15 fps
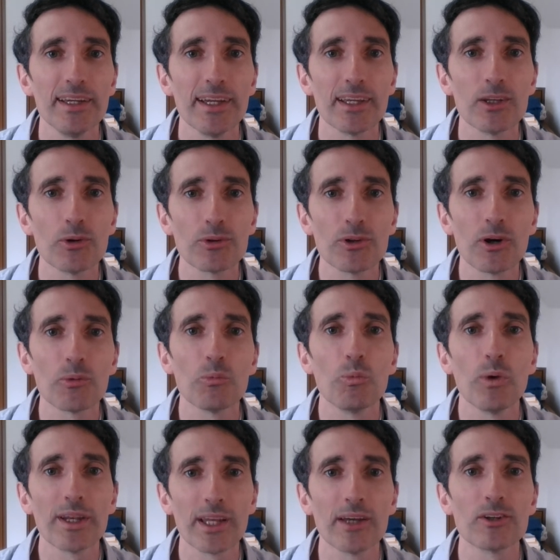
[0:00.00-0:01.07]
you're not
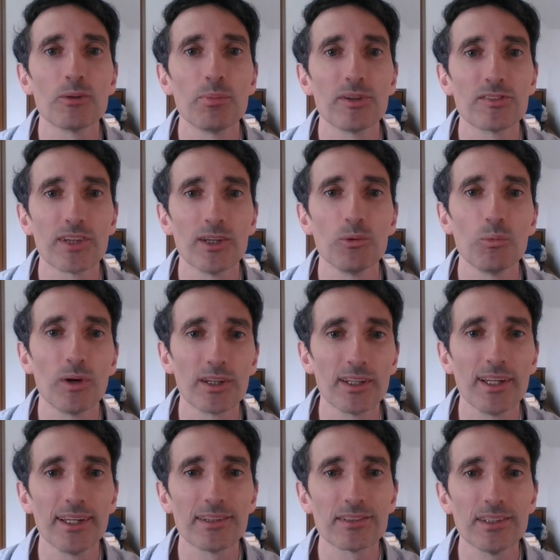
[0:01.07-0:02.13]
100% one
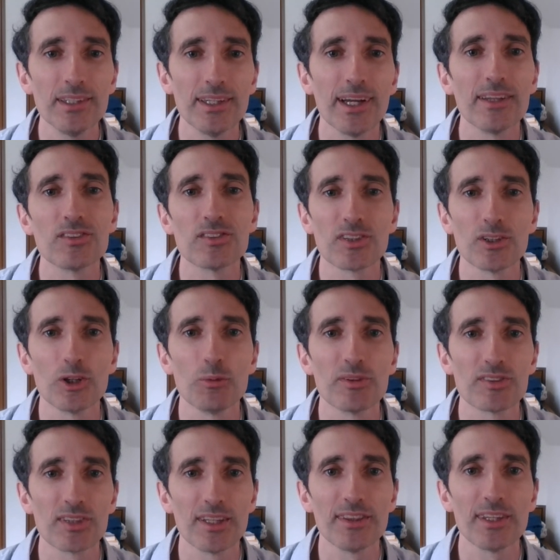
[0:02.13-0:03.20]
letter and
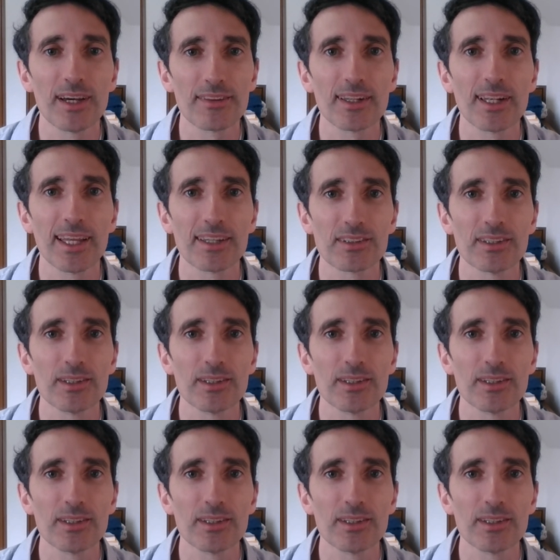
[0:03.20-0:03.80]
0% the other letter.